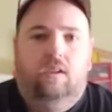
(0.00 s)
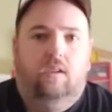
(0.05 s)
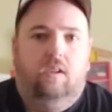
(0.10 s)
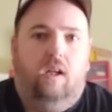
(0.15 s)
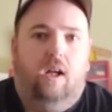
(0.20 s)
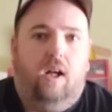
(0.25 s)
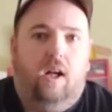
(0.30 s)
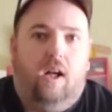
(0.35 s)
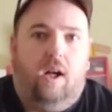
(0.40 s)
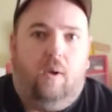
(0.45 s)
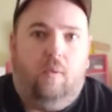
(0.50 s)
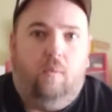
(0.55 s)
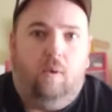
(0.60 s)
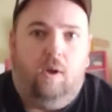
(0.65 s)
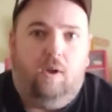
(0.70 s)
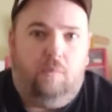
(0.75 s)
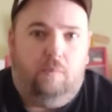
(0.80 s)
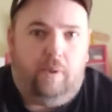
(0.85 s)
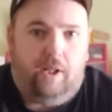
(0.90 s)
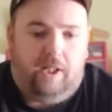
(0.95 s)
Alright,
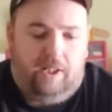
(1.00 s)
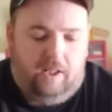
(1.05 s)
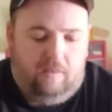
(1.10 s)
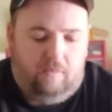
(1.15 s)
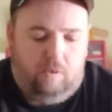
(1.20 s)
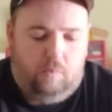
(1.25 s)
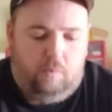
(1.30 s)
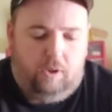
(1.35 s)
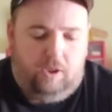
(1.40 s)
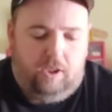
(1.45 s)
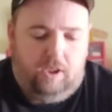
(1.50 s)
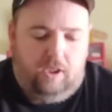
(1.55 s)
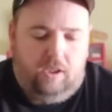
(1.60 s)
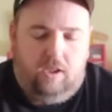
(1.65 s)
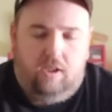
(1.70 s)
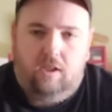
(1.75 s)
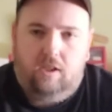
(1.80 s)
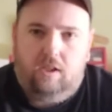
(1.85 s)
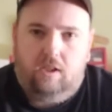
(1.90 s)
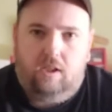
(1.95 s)
welcome back everybody.
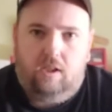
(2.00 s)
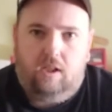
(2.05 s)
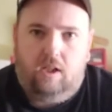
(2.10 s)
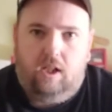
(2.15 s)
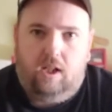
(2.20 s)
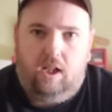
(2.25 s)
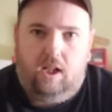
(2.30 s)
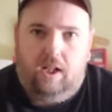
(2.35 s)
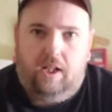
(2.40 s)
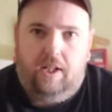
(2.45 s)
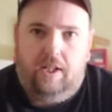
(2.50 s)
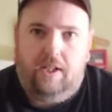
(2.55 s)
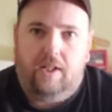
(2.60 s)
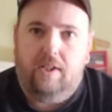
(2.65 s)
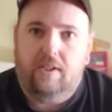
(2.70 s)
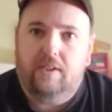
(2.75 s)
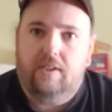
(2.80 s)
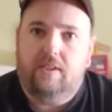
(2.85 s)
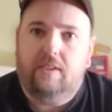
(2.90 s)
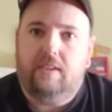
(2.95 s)

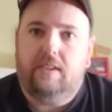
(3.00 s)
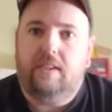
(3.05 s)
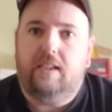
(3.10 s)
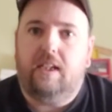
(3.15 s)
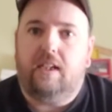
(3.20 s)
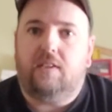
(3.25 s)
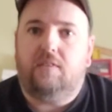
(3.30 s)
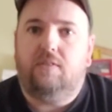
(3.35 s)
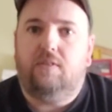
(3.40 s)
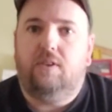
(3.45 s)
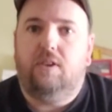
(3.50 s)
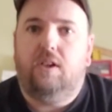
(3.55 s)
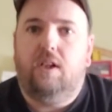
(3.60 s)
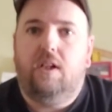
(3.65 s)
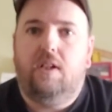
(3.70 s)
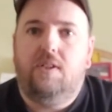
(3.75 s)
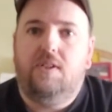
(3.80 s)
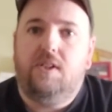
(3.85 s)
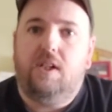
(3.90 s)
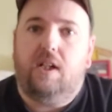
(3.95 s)
Thanks for
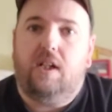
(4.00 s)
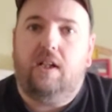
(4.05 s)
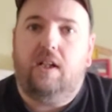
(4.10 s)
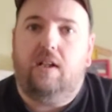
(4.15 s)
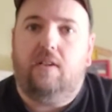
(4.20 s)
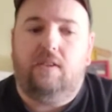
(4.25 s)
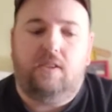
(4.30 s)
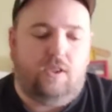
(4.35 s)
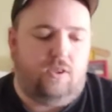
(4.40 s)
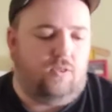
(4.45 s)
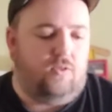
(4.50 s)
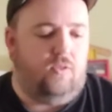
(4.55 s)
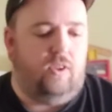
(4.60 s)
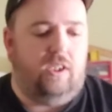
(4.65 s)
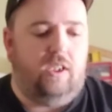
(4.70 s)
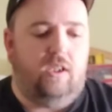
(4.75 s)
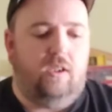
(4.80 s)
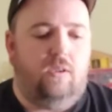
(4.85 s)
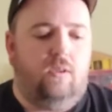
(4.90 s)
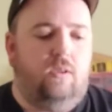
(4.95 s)
checking out this
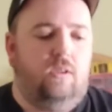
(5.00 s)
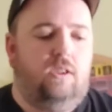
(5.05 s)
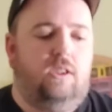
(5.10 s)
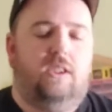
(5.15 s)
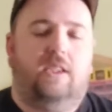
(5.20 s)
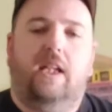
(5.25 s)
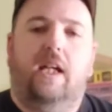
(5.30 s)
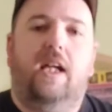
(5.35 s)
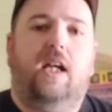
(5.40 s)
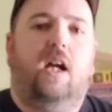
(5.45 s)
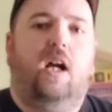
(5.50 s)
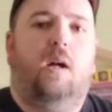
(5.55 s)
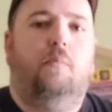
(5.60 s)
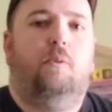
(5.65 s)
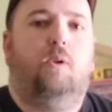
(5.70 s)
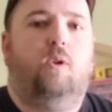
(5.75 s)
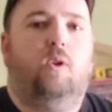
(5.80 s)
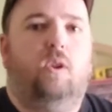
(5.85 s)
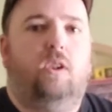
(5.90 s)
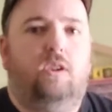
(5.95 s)
video. Today I'm
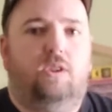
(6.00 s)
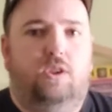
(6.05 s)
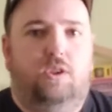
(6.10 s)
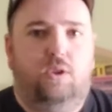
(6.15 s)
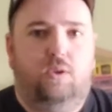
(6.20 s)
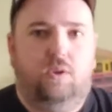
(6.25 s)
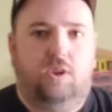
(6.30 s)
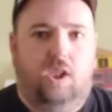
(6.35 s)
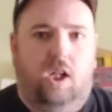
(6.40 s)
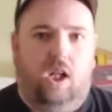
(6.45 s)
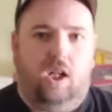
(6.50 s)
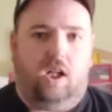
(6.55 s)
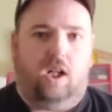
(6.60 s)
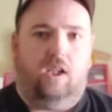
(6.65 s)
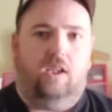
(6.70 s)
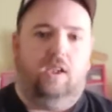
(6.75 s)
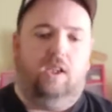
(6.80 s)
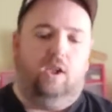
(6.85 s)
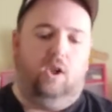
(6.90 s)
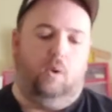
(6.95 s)
going to talk a
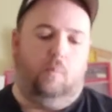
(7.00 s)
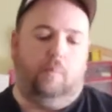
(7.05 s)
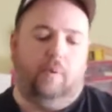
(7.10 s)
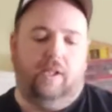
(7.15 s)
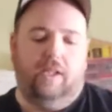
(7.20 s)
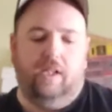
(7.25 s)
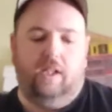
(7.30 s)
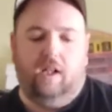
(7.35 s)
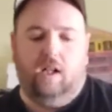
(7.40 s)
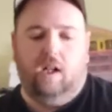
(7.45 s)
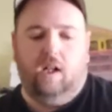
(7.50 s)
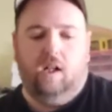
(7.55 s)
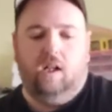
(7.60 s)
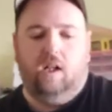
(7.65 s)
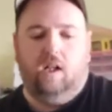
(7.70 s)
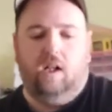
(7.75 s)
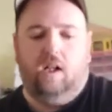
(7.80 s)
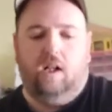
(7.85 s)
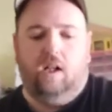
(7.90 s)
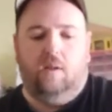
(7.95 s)
little bit
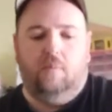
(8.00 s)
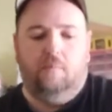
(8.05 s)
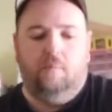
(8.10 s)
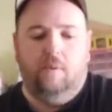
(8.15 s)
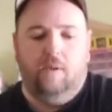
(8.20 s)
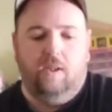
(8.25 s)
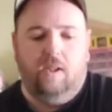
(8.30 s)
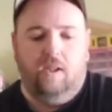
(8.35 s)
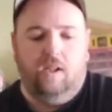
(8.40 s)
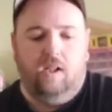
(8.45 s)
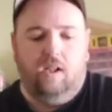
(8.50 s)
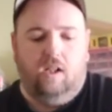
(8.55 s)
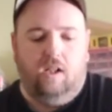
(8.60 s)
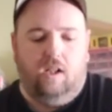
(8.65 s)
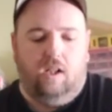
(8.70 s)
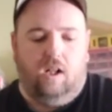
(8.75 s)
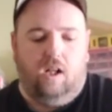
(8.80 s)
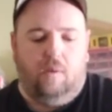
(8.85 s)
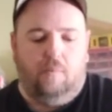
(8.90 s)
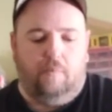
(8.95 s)

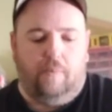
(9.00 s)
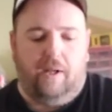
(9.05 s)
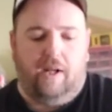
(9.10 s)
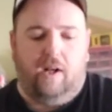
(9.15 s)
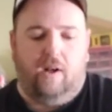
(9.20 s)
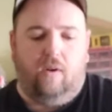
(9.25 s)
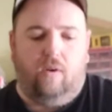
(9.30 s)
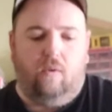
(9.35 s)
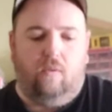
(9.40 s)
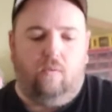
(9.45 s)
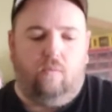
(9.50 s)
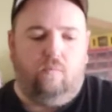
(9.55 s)
about